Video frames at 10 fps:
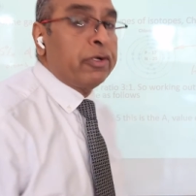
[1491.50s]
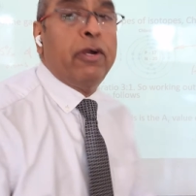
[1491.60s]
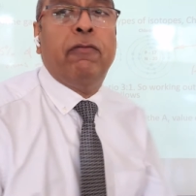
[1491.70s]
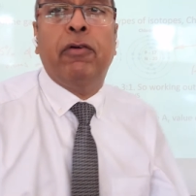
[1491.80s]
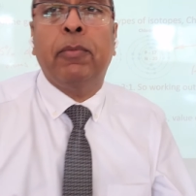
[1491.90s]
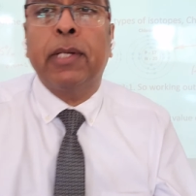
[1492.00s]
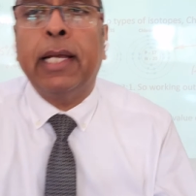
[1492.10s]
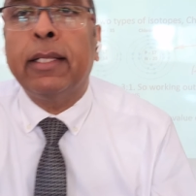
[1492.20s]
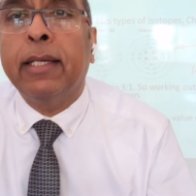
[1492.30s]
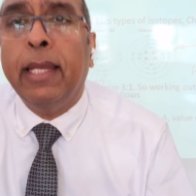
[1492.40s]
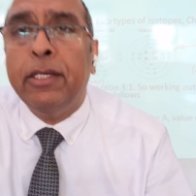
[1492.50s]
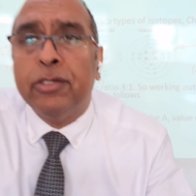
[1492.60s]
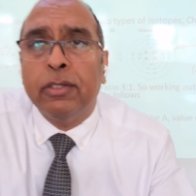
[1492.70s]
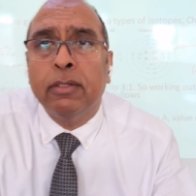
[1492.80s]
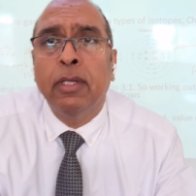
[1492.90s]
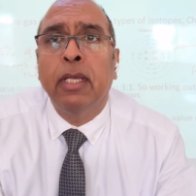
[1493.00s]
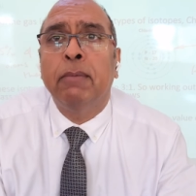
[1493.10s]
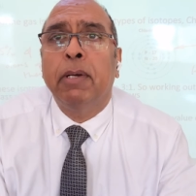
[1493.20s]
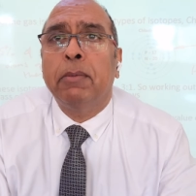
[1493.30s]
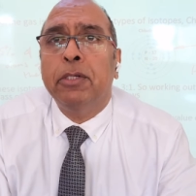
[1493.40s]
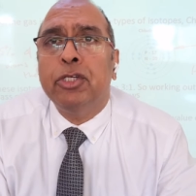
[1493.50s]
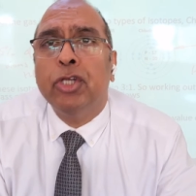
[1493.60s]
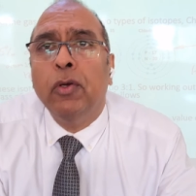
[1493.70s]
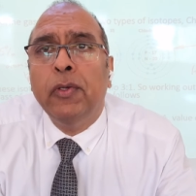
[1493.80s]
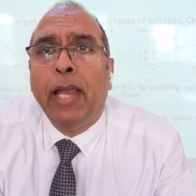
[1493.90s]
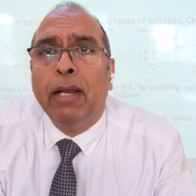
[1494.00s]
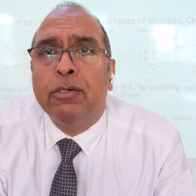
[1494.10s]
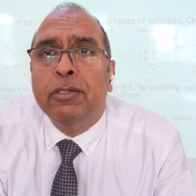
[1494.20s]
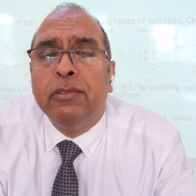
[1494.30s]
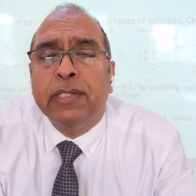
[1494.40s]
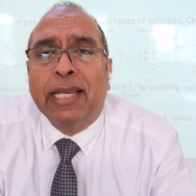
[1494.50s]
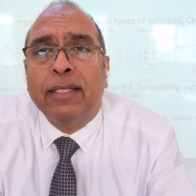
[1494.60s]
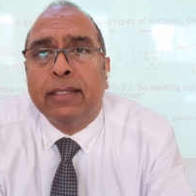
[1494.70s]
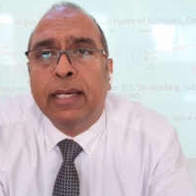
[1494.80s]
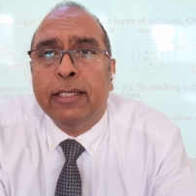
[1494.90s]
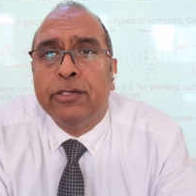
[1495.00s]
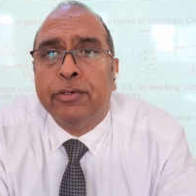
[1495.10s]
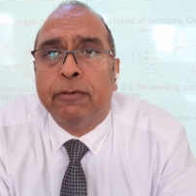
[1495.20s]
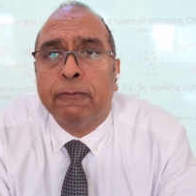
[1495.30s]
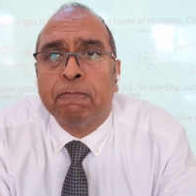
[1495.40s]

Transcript: cover up the calculation, but I'm going to show you how to do the calculation.